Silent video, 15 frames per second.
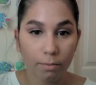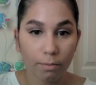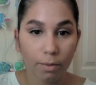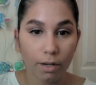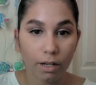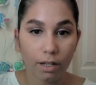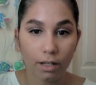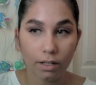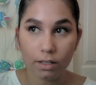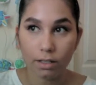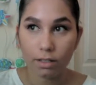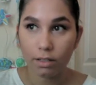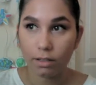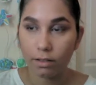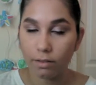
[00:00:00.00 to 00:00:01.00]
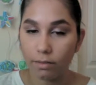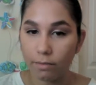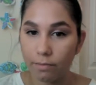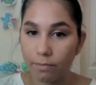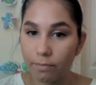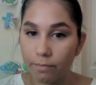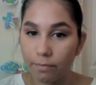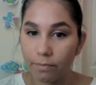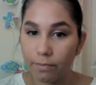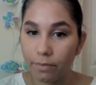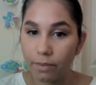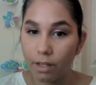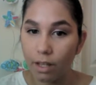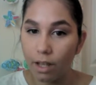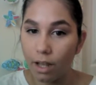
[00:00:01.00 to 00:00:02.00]
but
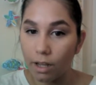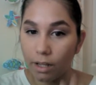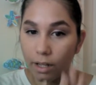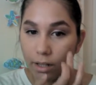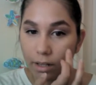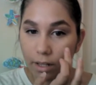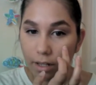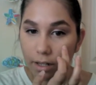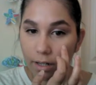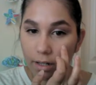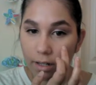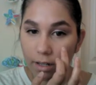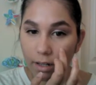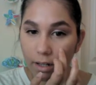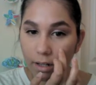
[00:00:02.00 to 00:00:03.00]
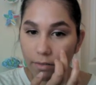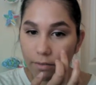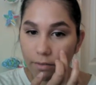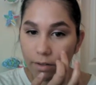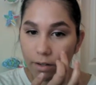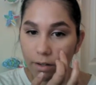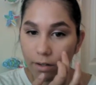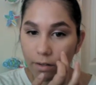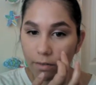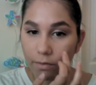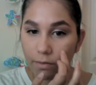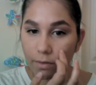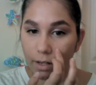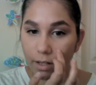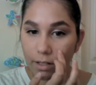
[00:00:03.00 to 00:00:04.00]
I get like a lot of
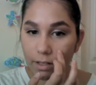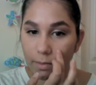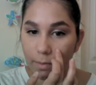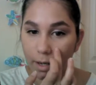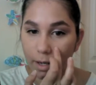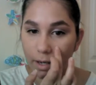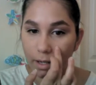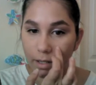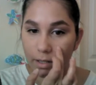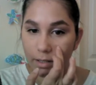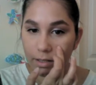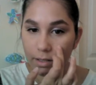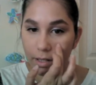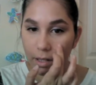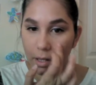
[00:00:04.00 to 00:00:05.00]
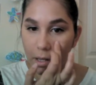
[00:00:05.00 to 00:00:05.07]
red spots